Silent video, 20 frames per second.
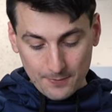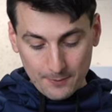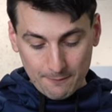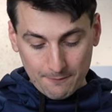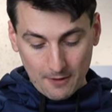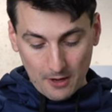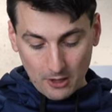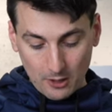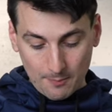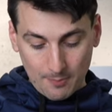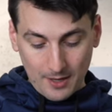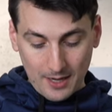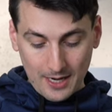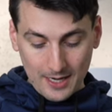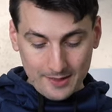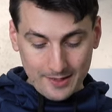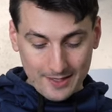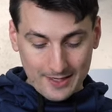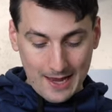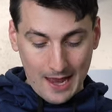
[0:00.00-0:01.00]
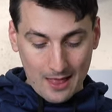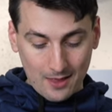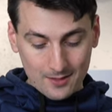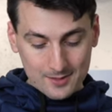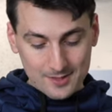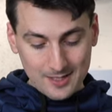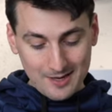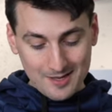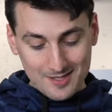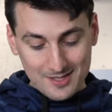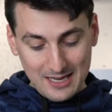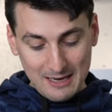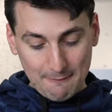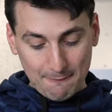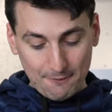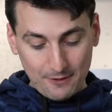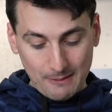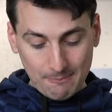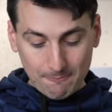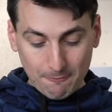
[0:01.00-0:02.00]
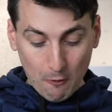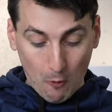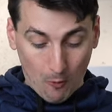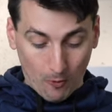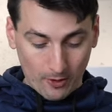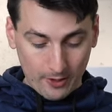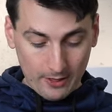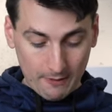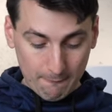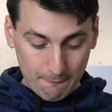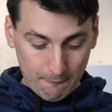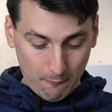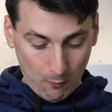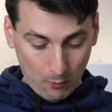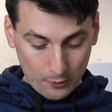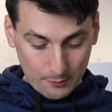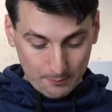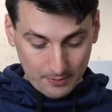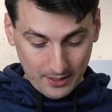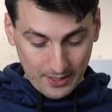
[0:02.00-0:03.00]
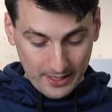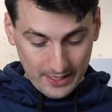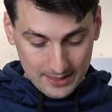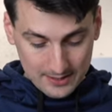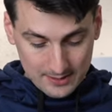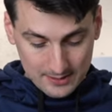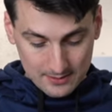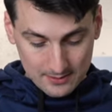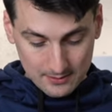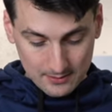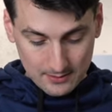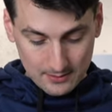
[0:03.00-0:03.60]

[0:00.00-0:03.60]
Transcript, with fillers: followed by the Galaxy Z Flip 4 in fourth place.